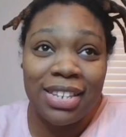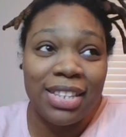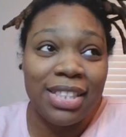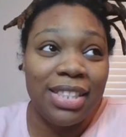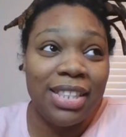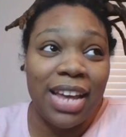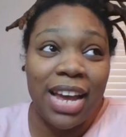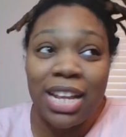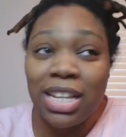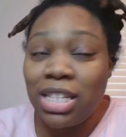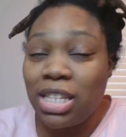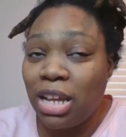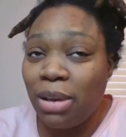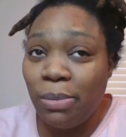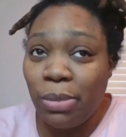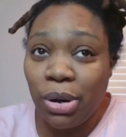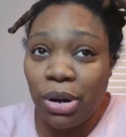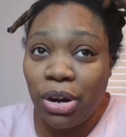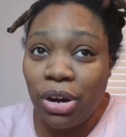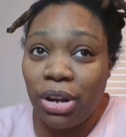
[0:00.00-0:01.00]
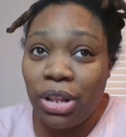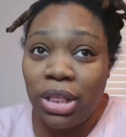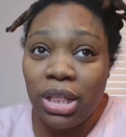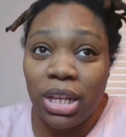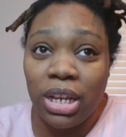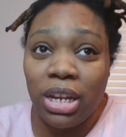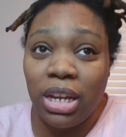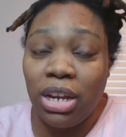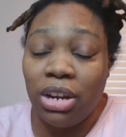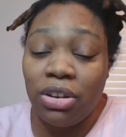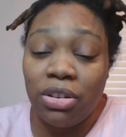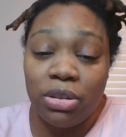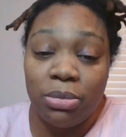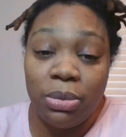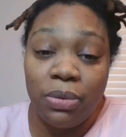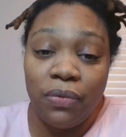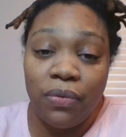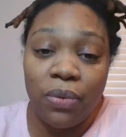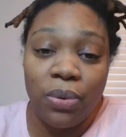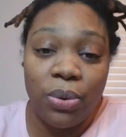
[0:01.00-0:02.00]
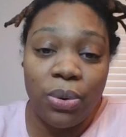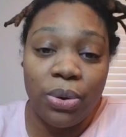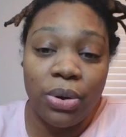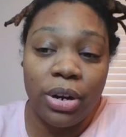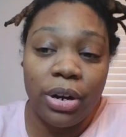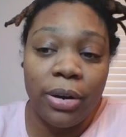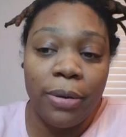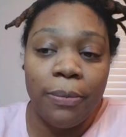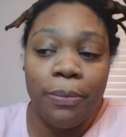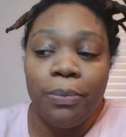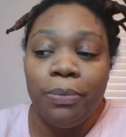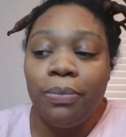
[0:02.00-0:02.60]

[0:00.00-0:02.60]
that summer, the years before,